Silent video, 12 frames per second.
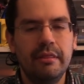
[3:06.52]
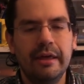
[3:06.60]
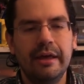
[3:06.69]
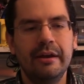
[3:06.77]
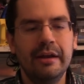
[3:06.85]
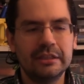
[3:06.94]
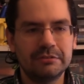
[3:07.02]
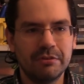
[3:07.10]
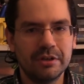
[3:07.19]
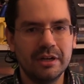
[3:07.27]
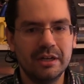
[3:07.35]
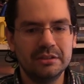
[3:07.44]
then as
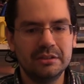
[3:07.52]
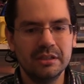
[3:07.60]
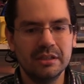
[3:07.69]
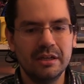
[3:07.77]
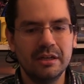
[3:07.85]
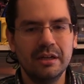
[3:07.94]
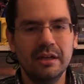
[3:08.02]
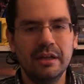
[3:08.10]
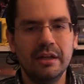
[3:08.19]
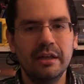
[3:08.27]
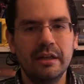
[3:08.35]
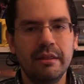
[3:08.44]
for Godzilla,
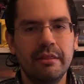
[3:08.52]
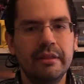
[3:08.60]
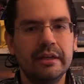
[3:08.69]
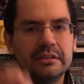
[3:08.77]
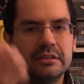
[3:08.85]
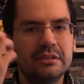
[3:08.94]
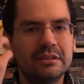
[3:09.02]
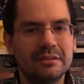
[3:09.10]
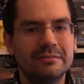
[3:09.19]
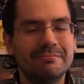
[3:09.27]
this